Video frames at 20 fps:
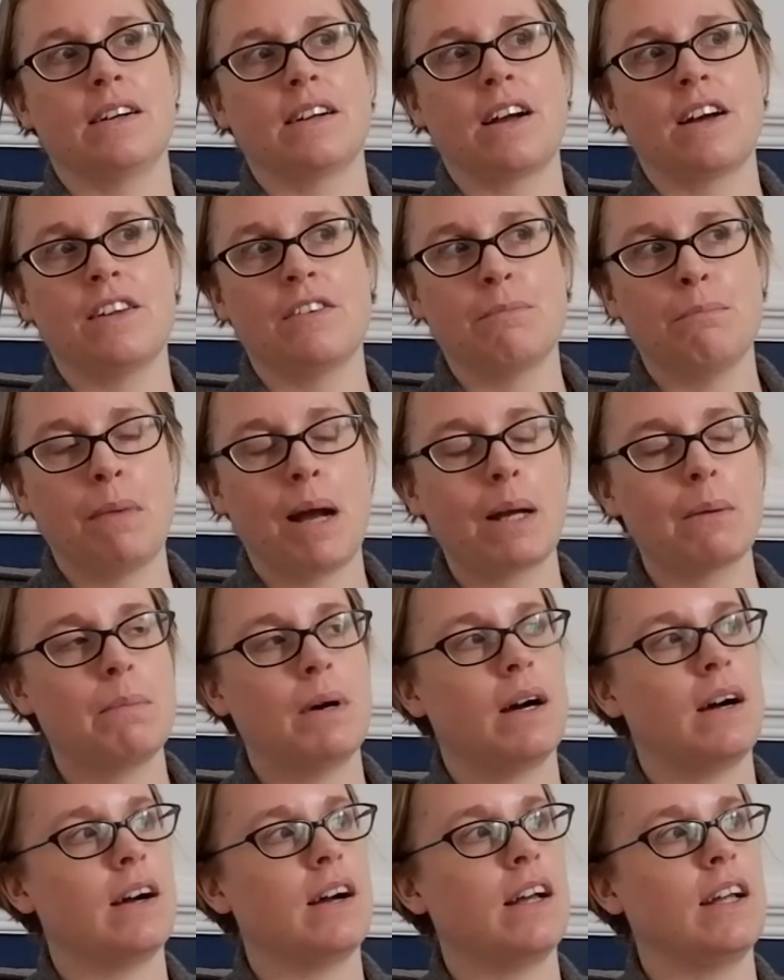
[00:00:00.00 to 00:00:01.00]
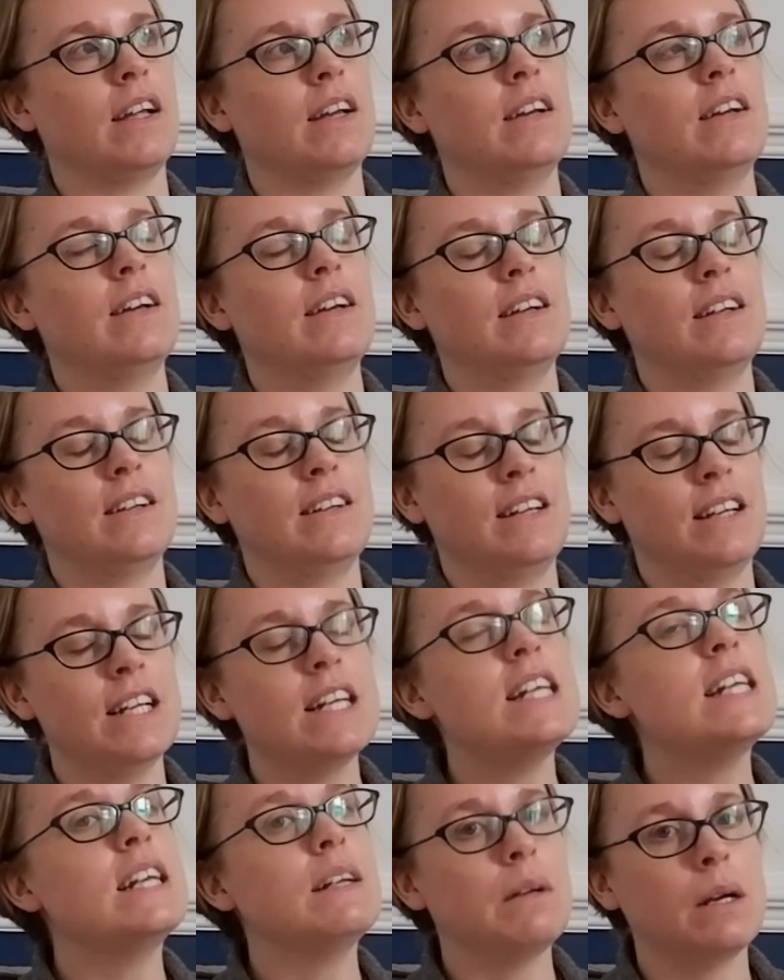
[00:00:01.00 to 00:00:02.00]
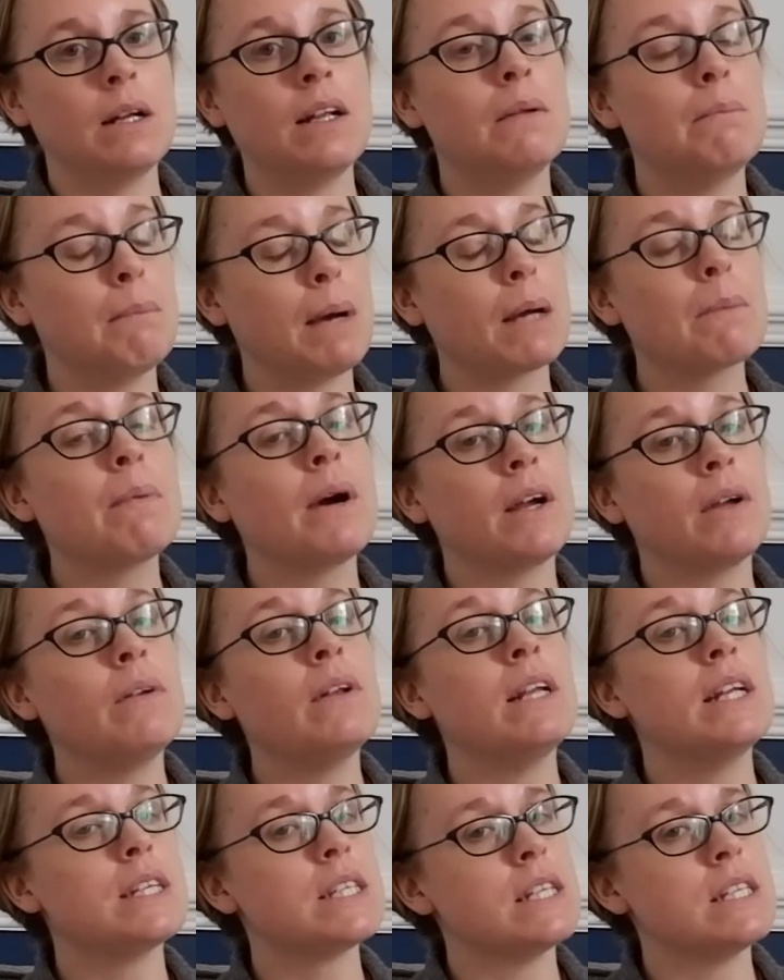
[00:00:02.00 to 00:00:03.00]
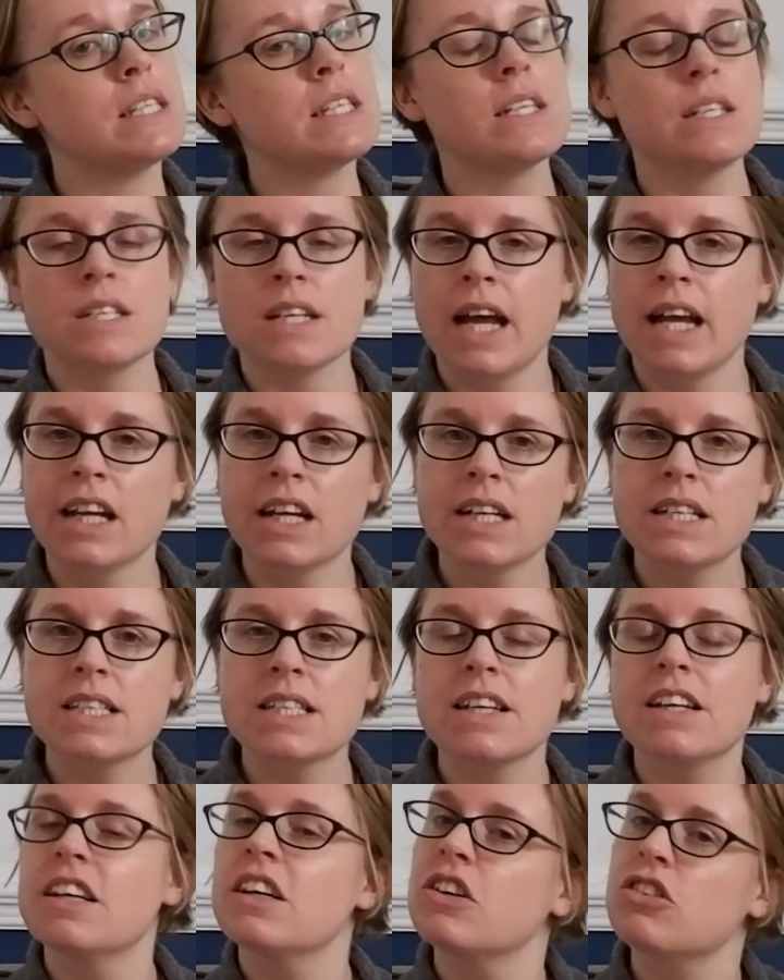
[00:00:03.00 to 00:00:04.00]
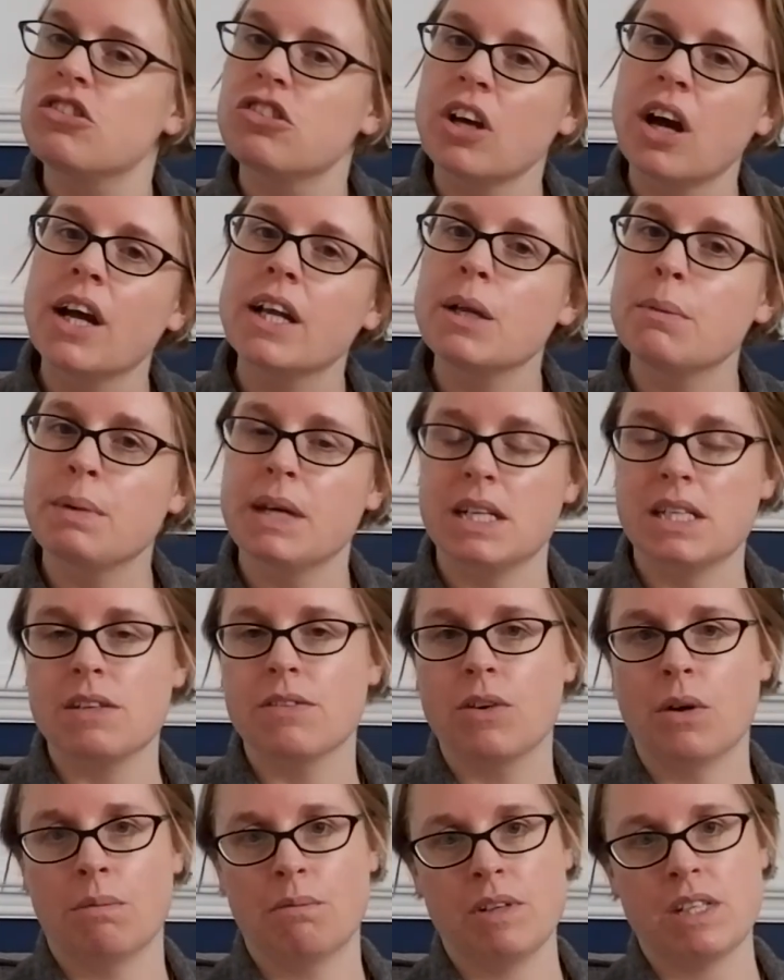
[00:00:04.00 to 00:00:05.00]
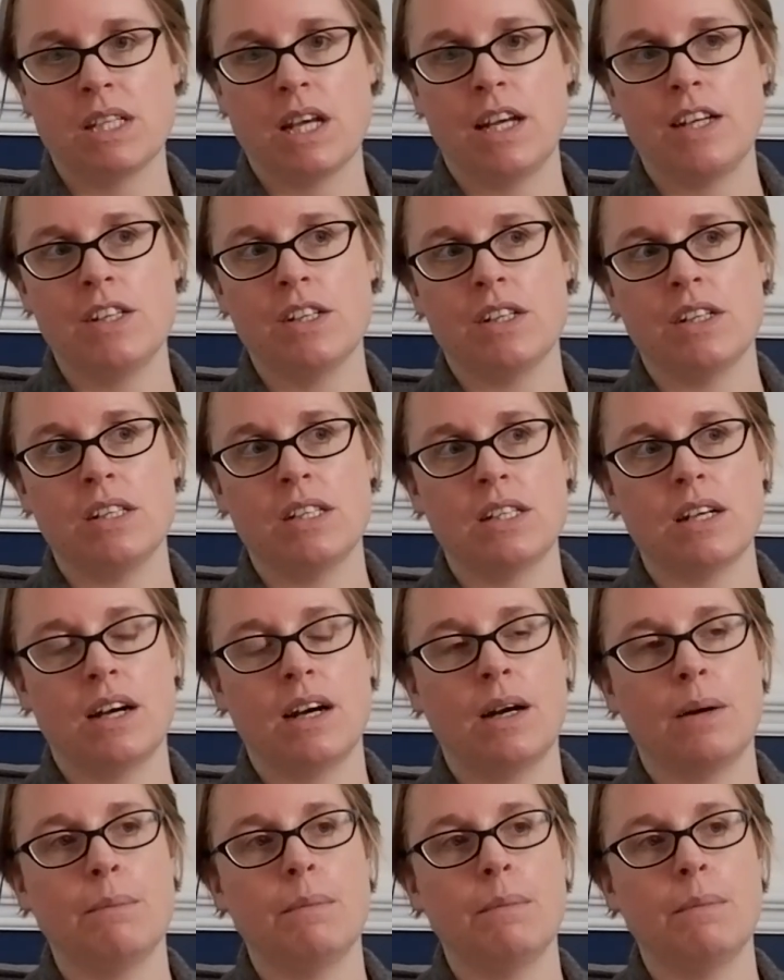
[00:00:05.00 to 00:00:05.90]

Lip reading: Kind of magpie who listens and takes the shiny bits of conversations.